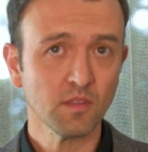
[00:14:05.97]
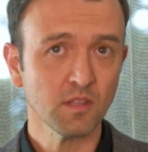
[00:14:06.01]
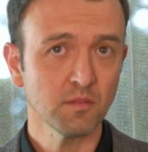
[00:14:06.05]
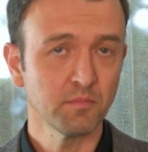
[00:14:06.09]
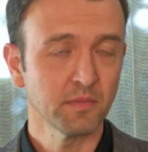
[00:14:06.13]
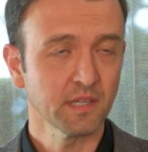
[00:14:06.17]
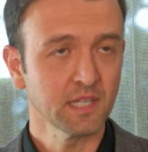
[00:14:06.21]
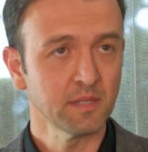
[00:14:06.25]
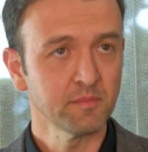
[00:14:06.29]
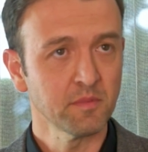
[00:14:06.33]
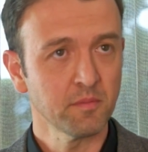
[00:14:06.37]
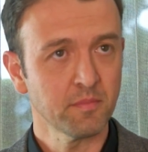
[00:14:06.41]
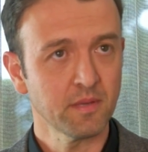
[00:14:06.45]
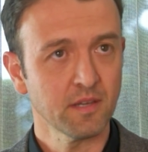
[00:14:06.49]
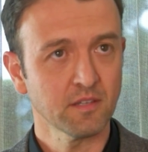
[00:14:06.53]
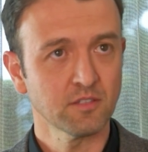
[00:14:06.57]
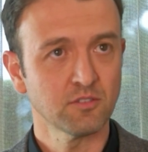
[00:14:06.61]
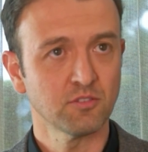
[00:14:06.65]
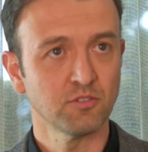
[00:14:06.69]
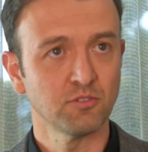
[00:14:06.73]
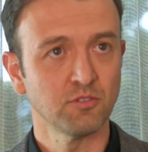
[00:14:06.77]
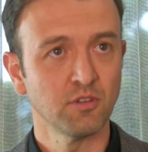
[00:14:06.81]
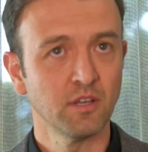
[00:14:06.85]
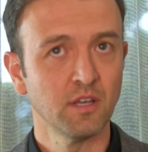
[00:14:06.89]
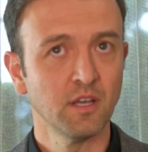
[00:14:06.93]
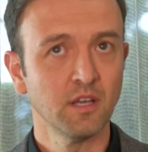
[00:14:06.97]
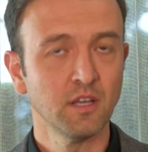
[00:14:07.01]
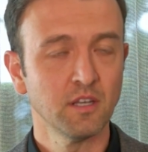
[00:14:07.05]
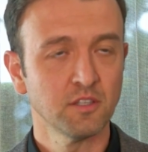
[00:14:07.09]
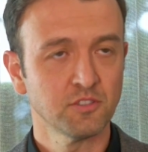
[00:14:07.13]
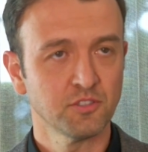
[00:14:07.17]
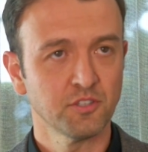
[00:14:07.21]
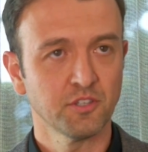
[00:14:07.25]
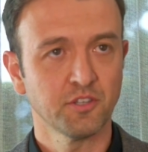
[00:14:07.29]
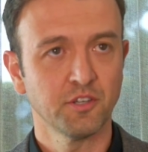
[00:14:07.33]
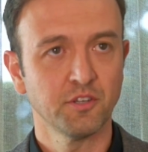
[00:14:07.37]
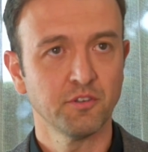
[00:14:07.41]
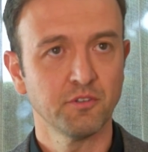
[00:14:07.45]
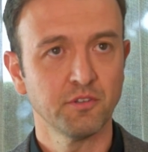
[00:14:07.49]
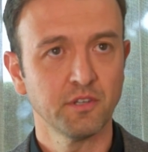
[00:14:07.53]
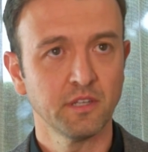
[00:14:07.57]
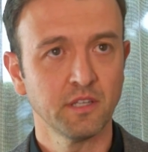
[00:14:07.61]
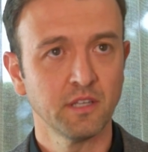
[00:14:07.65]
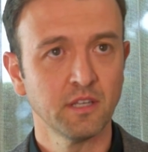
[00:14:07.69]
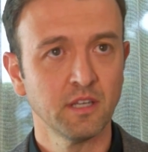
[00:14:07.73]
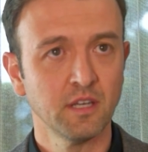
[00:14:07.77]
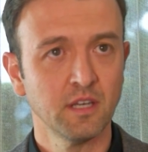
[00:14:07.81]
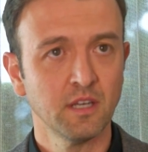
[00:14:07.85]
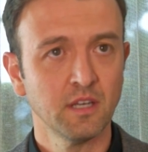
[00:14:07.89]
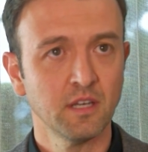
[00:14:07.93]
But coming back to
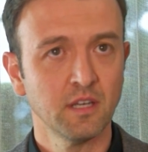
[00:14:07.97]
security,